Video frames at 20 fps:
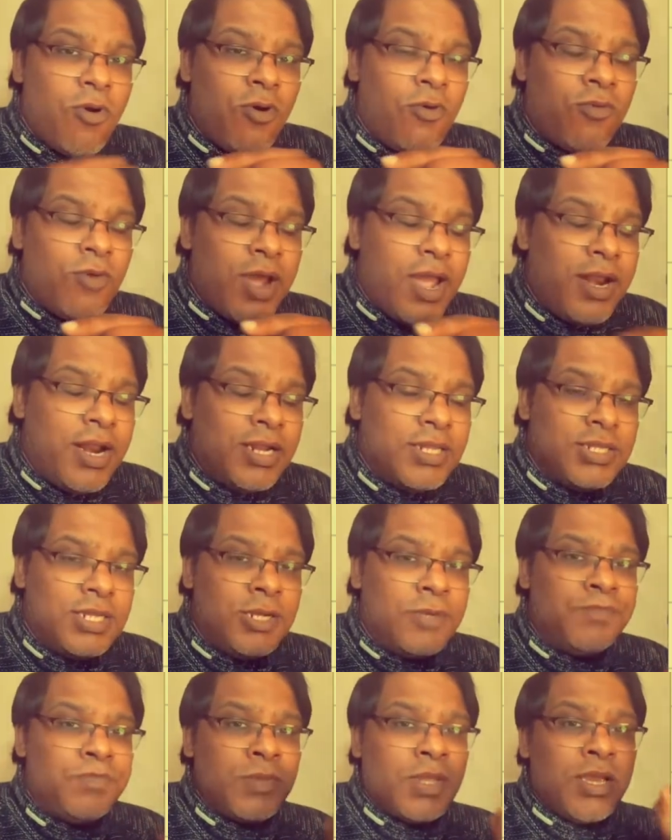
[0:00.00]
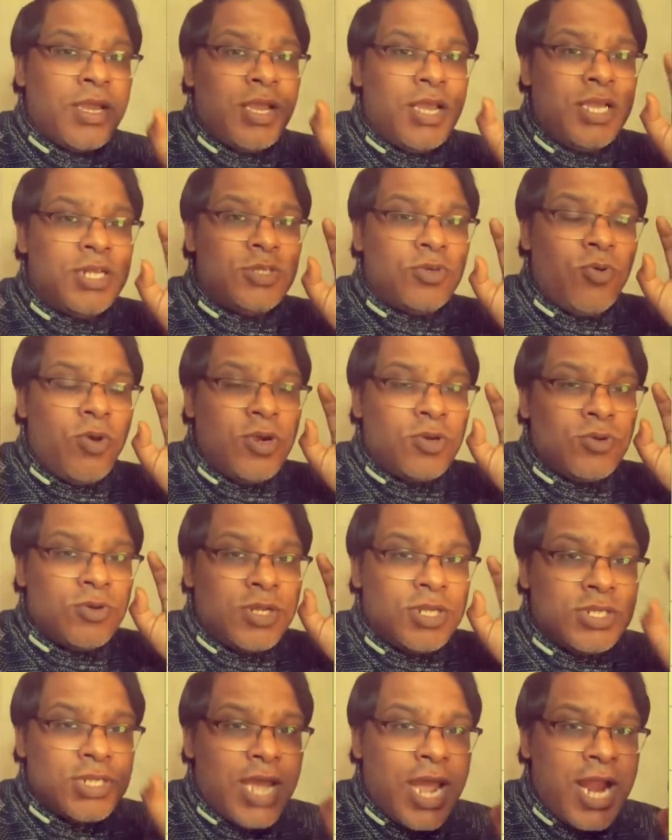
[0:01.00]
energy is going to
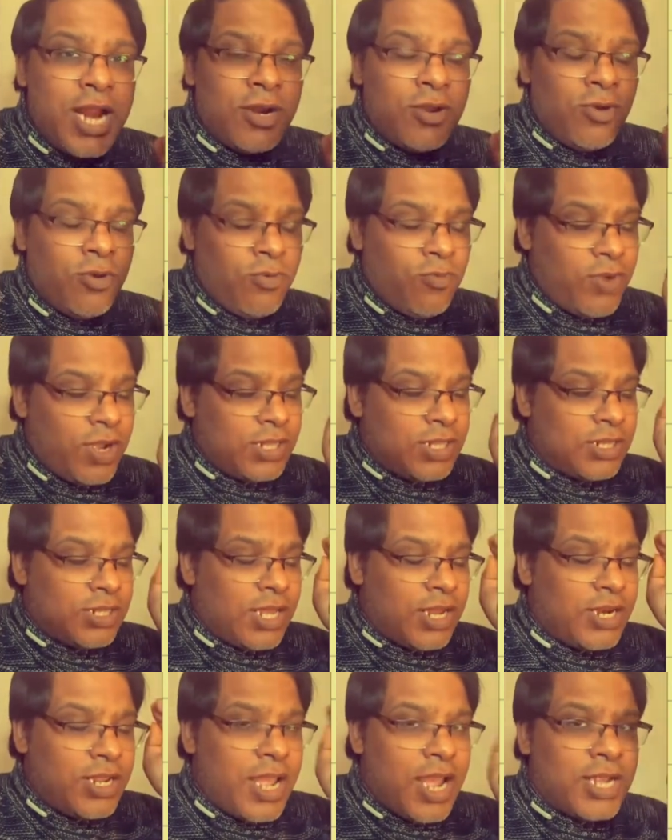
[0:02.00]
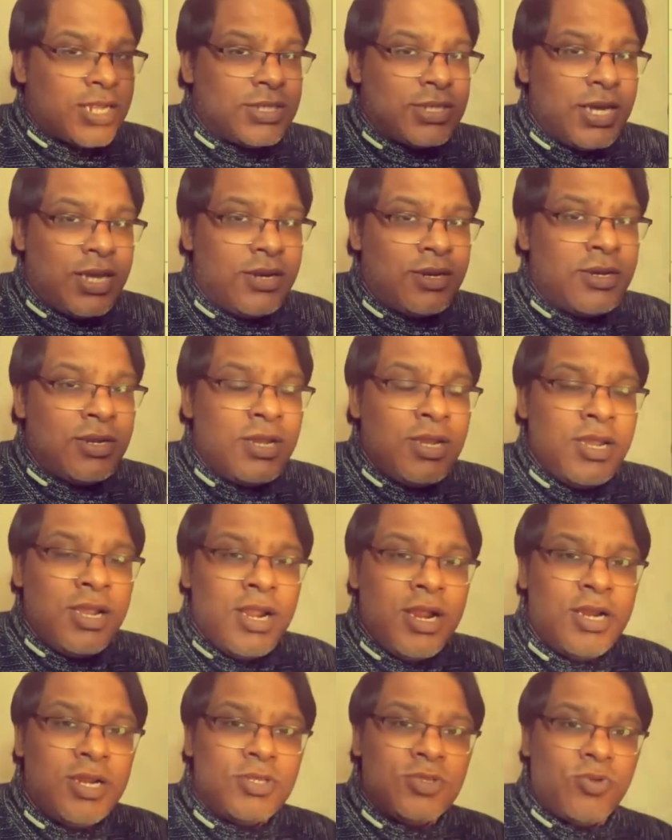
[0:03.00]
decide whether the reaction
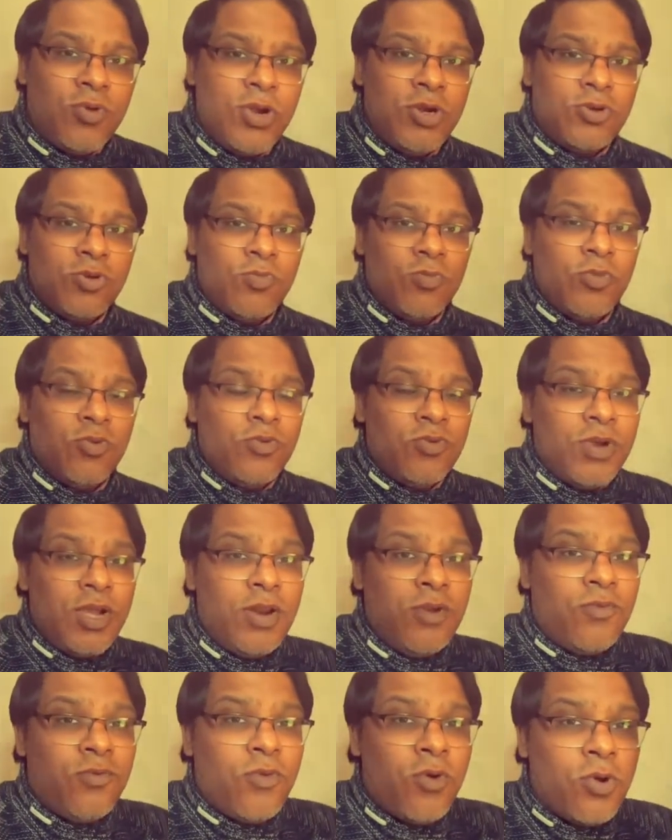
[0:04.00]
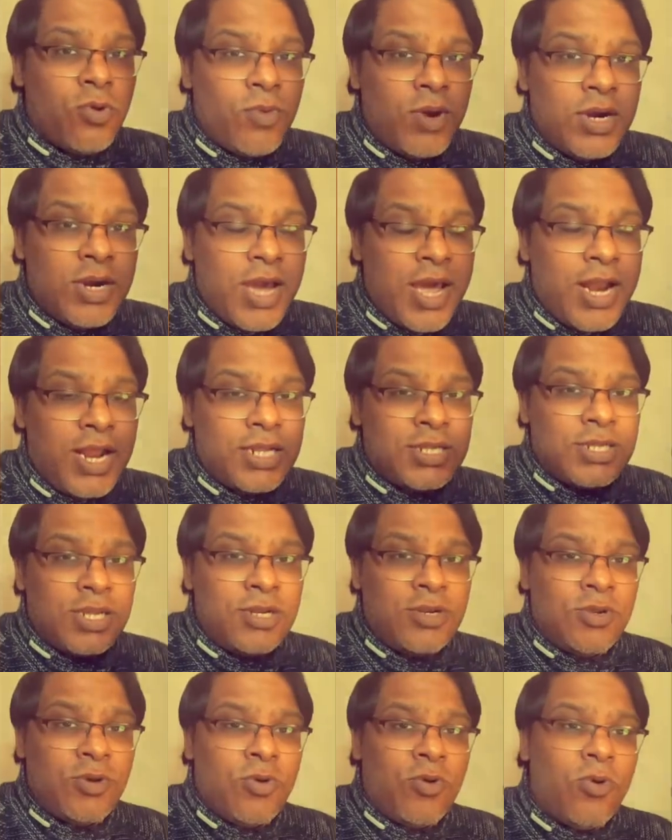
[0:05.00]
it is going to move in forward
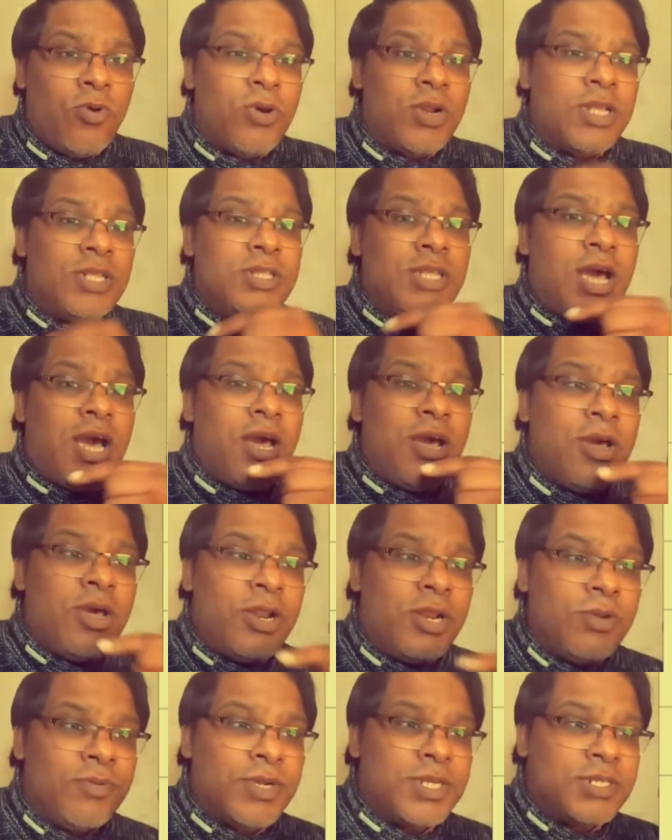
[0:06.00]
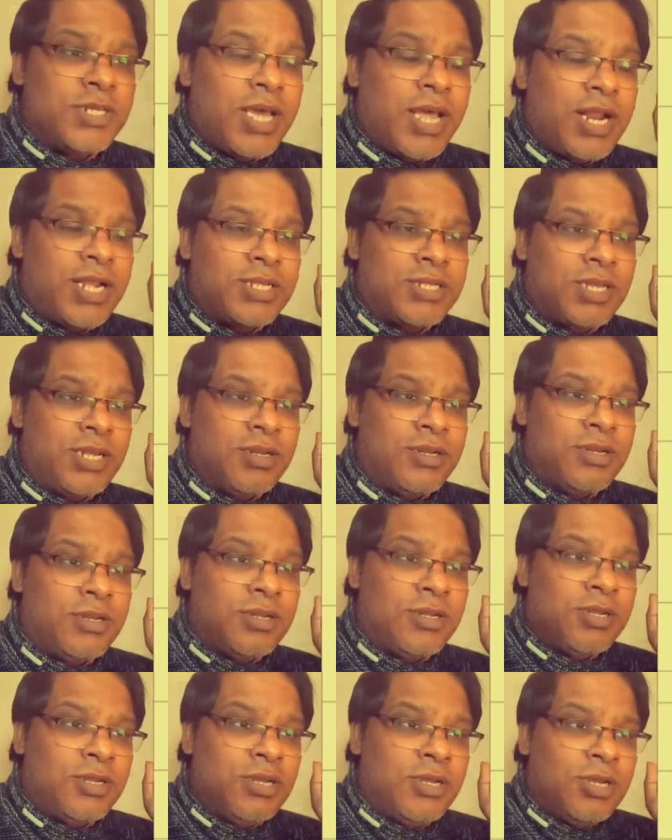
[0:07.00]
direction or in the reverse direction.
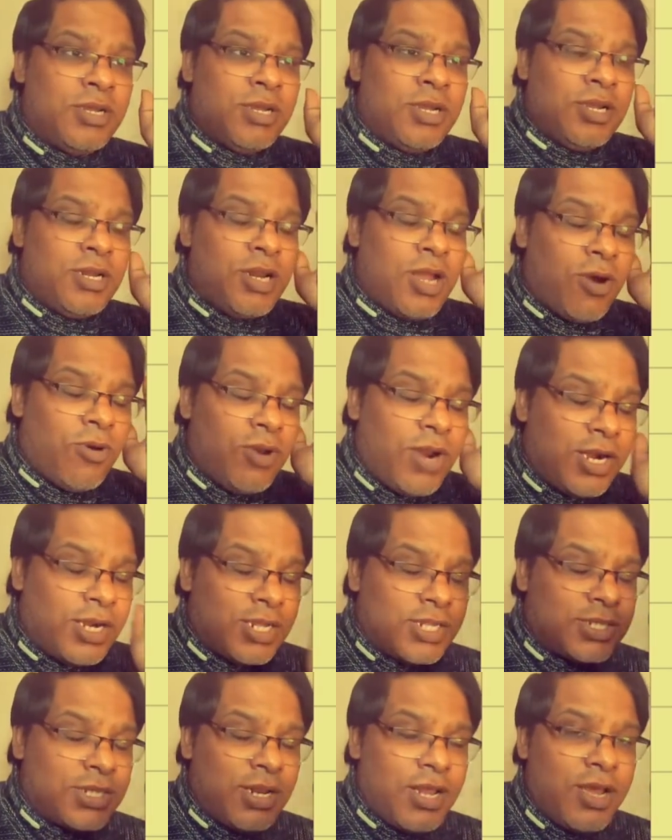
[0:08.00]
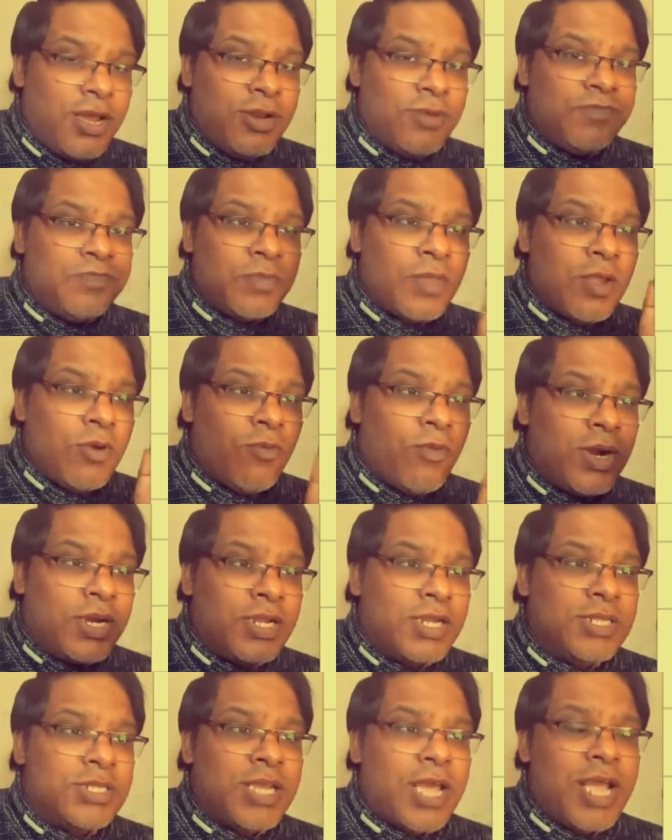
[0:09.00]
Now let us learn what
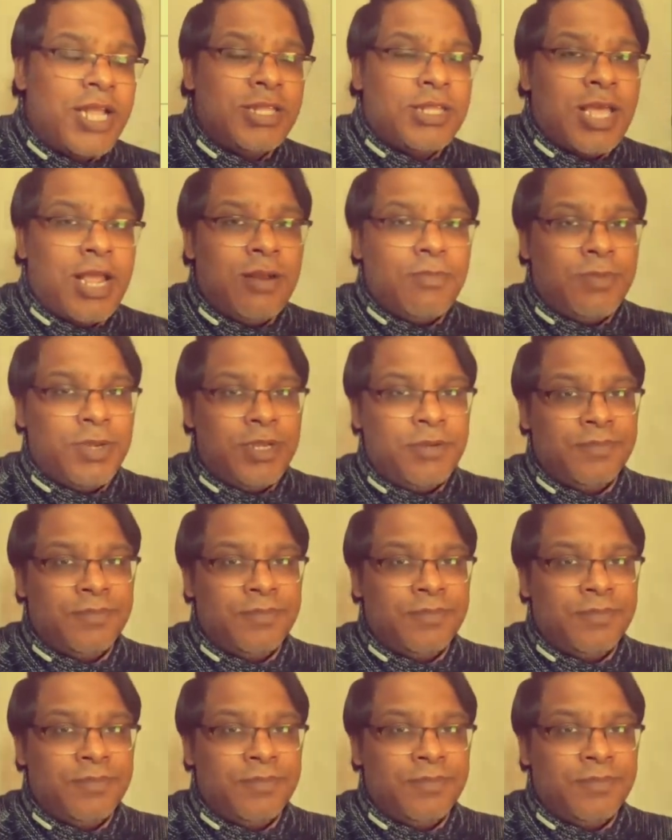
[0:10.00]
is enthalpy.